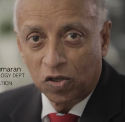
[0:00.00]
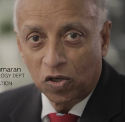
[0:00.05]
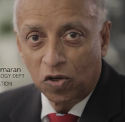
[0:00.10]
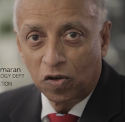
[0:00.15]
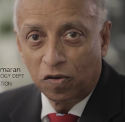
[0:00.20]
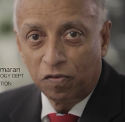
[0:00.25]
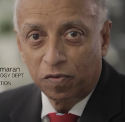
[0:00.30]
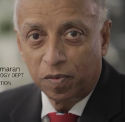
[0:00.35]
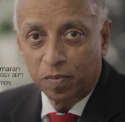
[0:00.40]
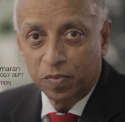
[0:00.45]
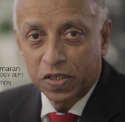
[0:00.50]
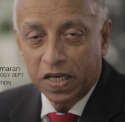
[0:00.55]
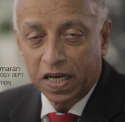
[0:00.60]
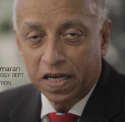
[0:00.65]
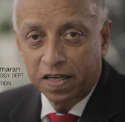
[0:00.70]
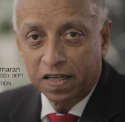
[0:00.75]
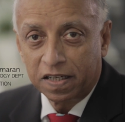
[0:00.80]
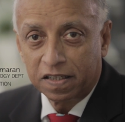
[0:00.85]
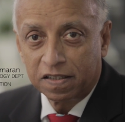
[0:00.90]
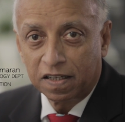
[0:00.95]
of
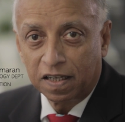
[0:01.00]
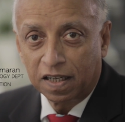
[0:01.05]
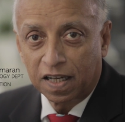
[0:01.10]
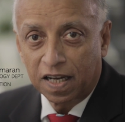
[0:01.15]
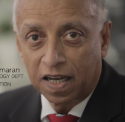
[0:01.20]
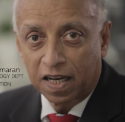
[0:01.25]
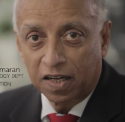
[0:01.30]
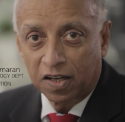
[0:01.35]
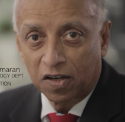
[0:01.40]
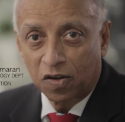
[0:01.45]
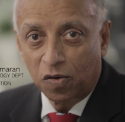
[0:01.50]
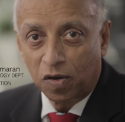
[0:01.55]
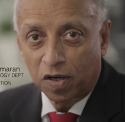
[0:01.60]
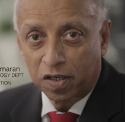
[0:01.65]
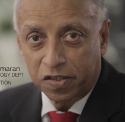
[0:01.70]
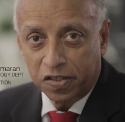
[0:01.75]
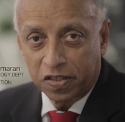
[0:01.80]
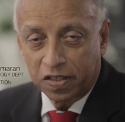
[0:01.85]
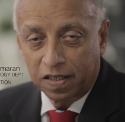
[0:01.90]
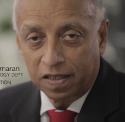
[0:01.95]
Obstetrics and
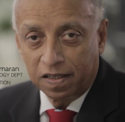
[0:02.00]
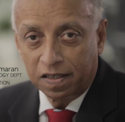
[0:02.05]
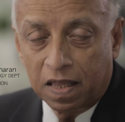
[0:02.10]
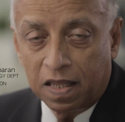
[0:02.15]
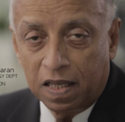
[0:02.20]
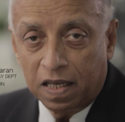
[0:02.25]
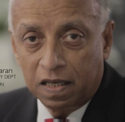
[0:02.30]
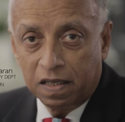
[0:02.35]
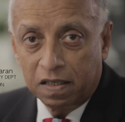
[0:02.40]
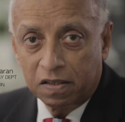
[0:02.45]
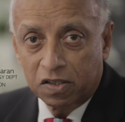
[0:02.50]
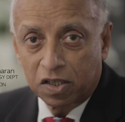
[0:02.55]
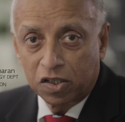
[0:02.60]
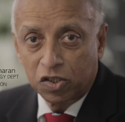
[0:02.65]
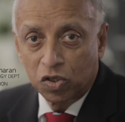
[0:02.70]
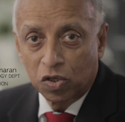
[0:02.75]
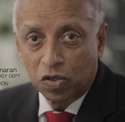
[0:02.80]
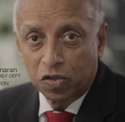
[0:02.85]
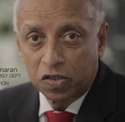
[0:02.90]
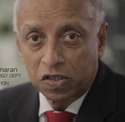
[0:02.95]
Gynecology. The
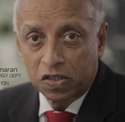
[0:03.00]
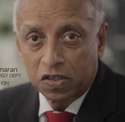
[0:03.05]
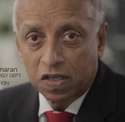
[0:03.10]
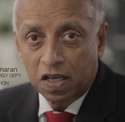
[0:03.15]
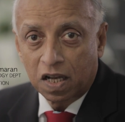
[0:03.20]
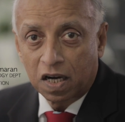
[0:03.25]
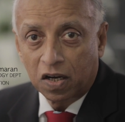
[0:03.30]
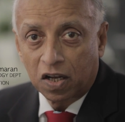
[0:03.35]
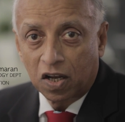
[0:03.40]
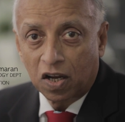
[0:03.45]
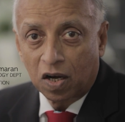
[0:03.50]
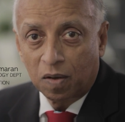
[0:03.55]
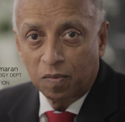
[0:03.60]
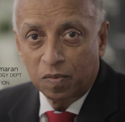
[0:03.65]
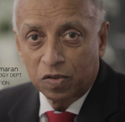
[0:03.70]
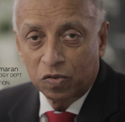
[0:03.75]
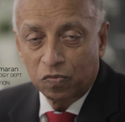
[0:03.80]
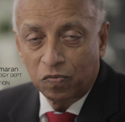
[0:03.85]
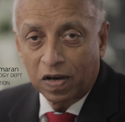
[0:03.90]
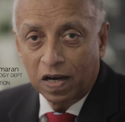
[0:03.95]
St. George's
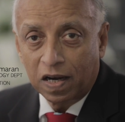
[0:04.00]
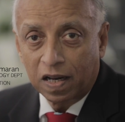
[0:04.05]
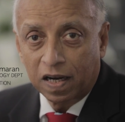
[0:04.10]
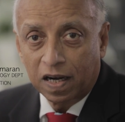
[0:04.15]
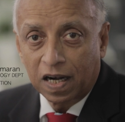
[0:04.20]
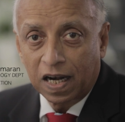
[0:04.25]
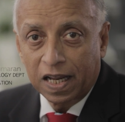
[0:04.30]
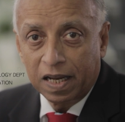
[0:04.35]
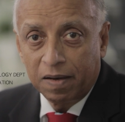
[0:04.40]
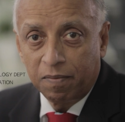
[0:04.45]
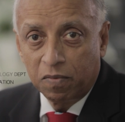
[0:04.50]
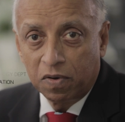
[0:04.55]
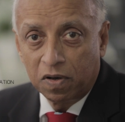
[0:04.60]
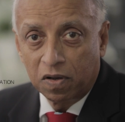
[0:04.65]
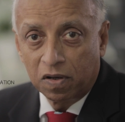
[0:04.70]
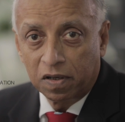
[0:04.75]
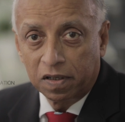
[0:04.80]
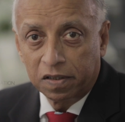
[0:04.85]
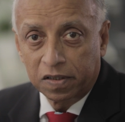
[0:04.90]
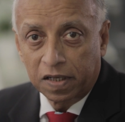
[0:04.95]
curriculum is well acclaimed
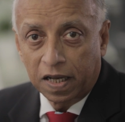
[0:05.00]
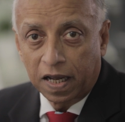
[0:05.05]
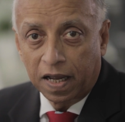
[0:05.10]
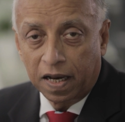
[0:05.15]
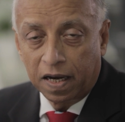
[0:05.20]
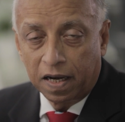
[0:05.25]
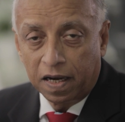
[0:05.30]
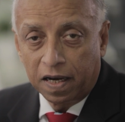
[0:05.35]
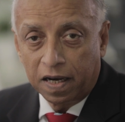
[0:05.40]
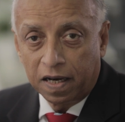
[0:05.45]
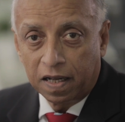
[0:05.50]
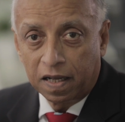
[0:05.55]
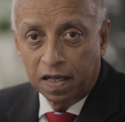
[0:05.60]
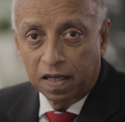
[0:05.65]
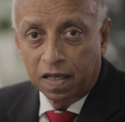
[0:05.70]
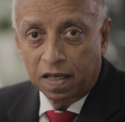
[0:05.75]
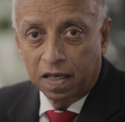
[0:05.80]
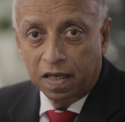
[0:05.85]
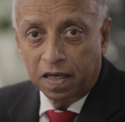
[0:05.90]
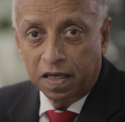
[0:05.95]
and uh,
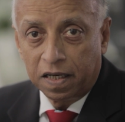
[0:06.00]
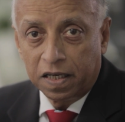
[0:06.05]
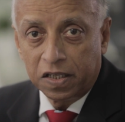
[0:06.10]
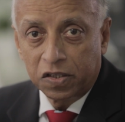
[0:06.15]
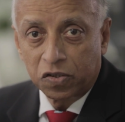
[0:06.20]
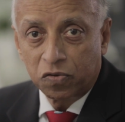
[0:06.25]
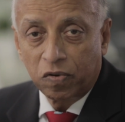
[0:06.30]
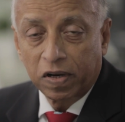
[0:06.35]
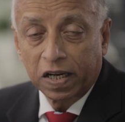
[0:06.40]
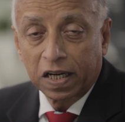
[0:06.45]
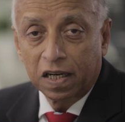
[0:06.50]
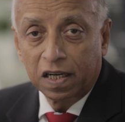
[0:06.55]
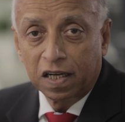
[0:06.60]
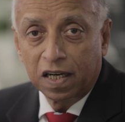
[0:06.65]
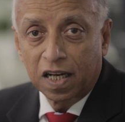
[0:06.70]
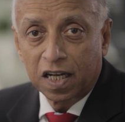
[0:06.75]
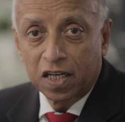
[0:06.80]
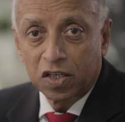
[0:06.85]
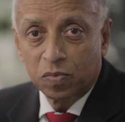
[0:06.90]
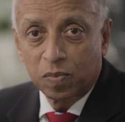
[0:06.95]
it is
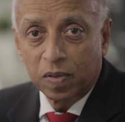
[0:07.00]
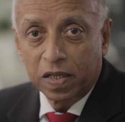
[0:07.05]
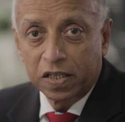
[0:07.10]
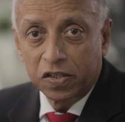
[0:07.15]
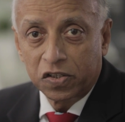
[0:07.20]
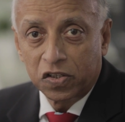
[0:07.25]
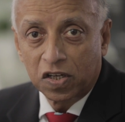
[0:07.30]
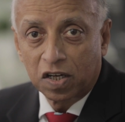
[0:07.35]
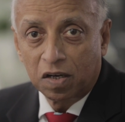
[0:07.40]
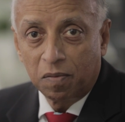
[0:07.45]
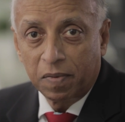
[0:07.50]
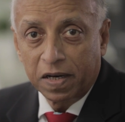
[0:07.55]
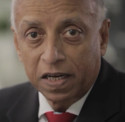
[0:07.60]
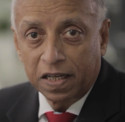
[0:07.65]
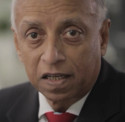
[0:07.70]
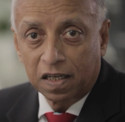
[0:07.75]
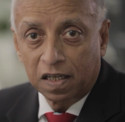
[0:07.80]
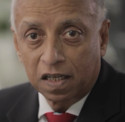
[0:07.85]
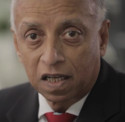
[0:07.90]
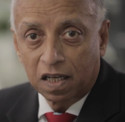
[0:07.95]
recognized by the General
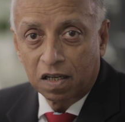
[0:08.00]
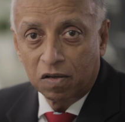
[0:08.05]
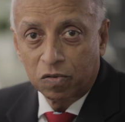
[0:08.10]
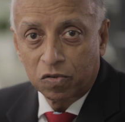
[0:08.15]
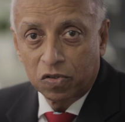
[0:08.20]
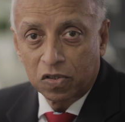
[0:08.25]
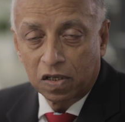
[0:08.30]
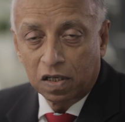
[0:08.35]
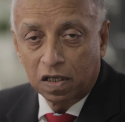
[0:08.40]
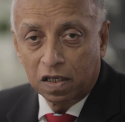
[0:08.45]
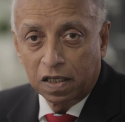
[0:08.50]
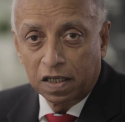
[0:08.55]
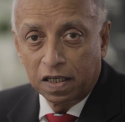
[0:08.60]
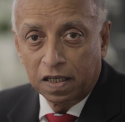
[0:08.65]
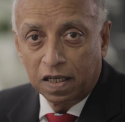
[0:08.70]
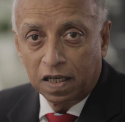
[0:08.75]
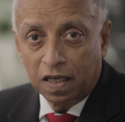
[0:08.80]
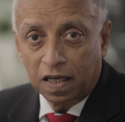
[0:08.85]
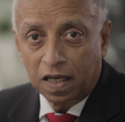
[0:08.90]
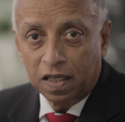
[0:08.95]
Medical Council
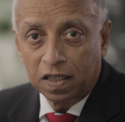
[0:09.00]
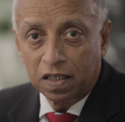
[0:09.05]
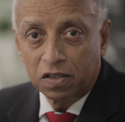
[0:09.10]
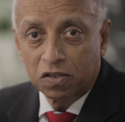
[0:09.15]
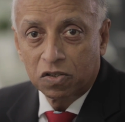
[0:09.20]
and the